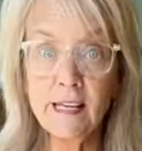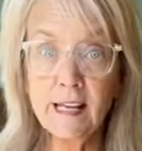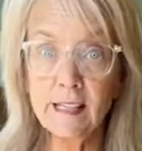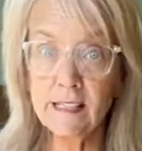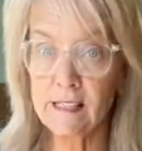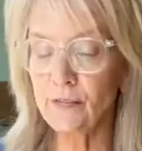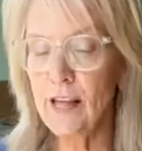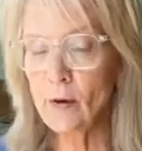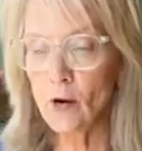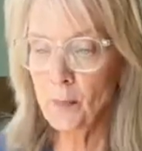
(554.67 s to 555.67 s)
to take this
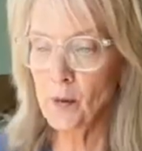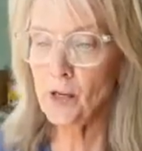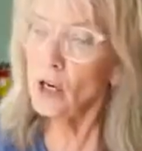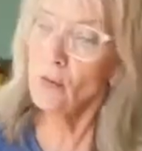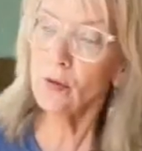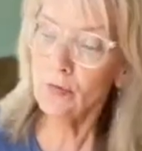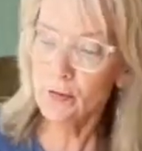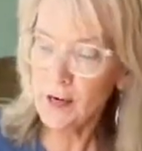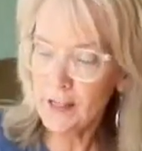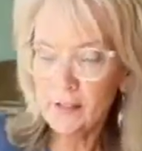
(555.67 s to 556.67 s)
flower and put it over in
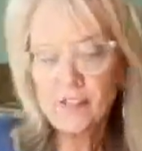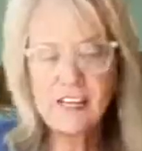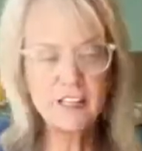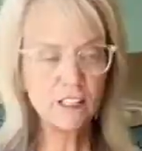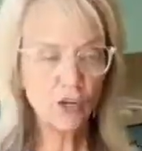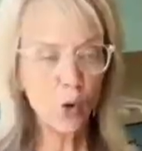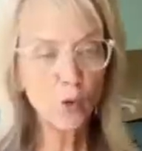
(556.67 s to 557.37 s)
front of the fan, so